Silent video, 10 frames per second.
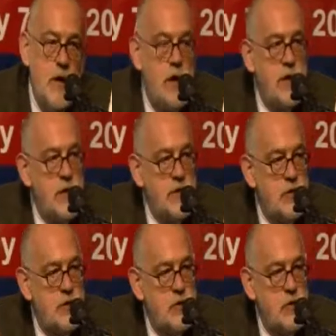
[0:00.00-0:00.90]
or
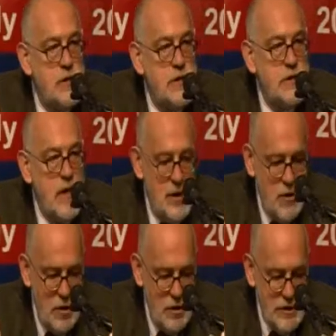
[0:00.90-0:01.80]
National Socialist
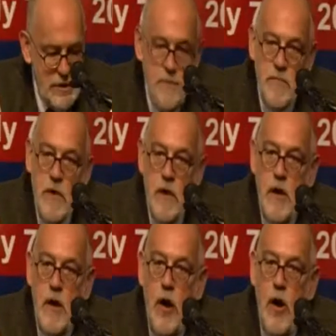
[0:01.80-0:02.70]
ideology.
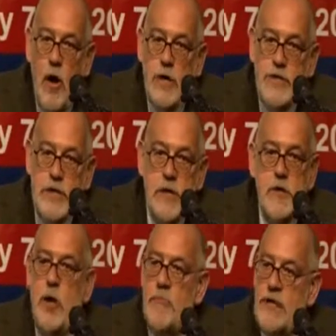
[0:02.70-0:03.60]
Also
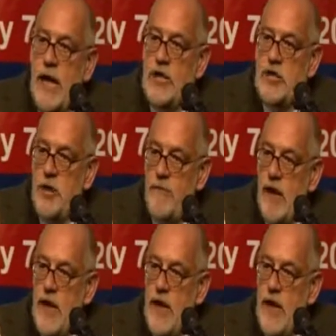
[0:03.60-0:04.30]
here a combination of